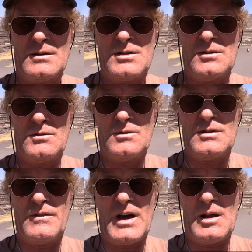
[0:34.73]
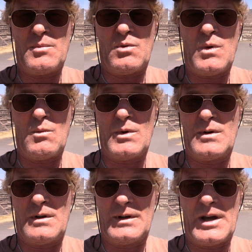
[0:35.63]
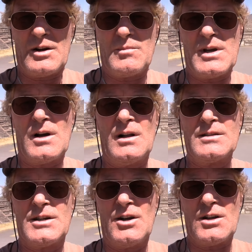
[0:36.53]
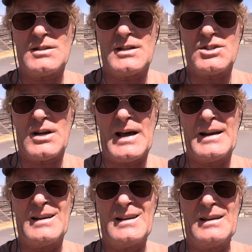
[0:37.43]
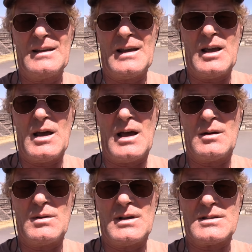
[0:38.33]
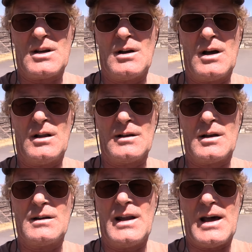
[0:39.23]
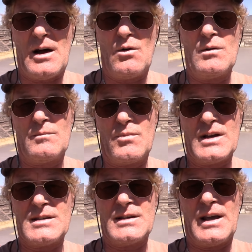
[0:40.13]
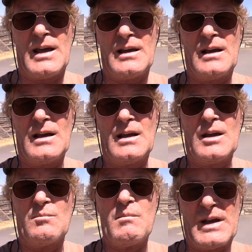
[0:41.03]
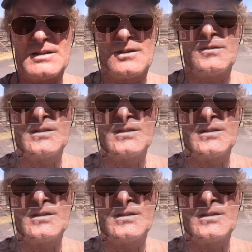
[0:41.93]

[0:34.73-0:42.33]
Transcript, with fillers: to develop what would later be called Tenochtitlan and is called now, present day, Mexico